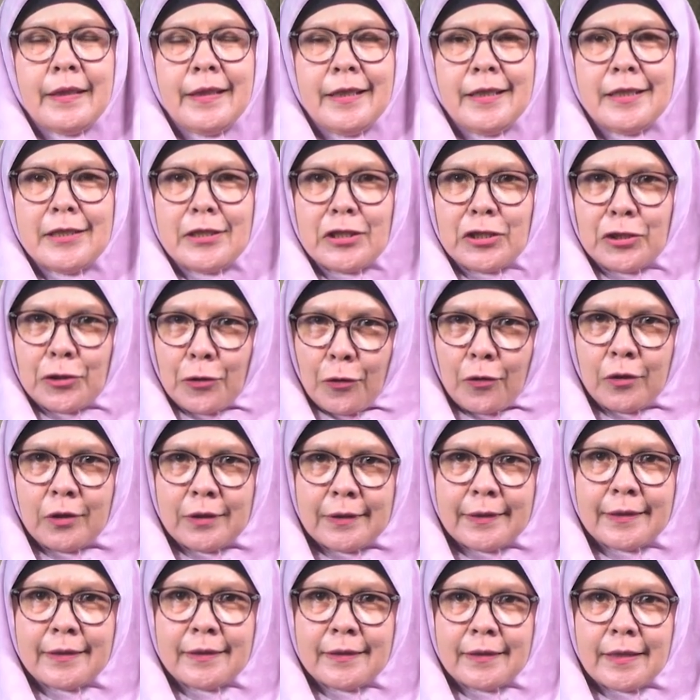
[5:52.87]
In
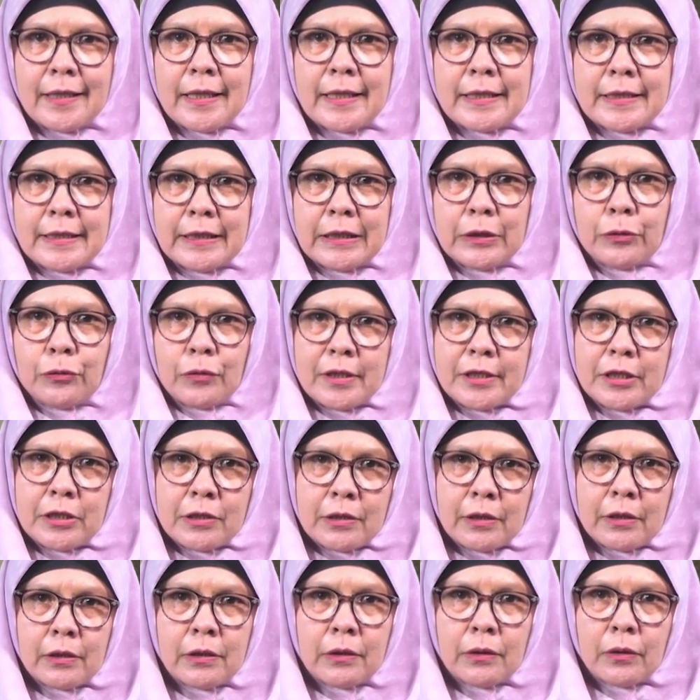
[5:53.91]
short,
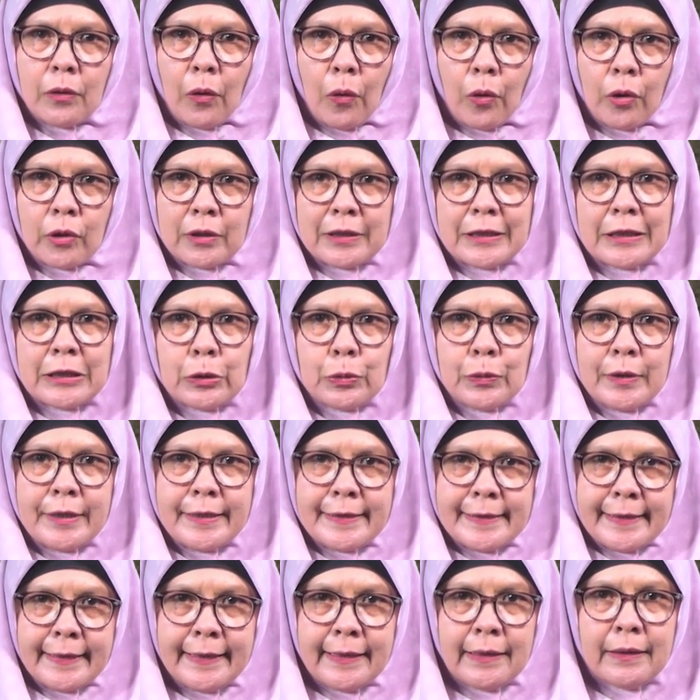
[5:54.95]
situational code
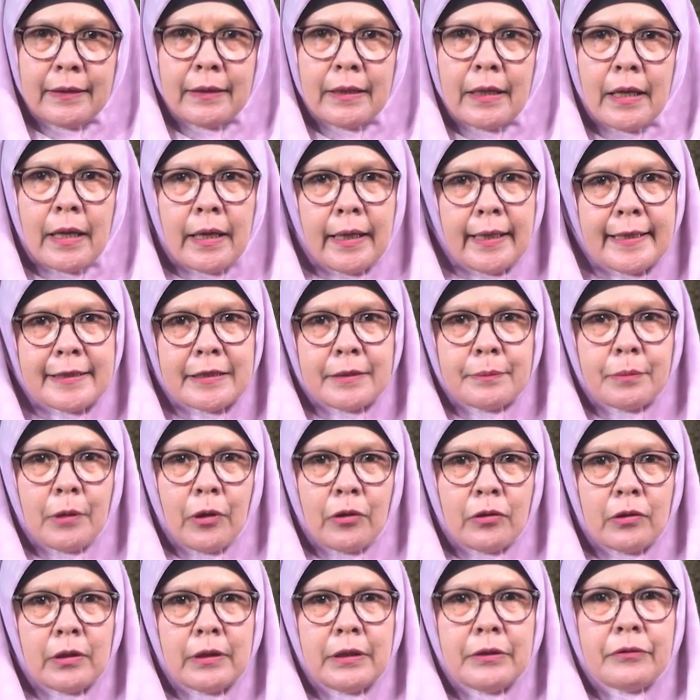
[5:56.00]
switching is
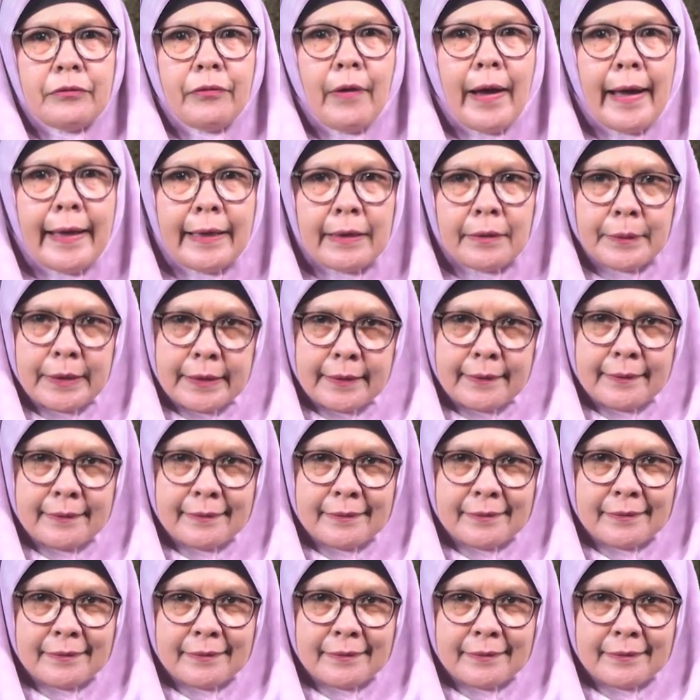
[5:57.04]
about the environment.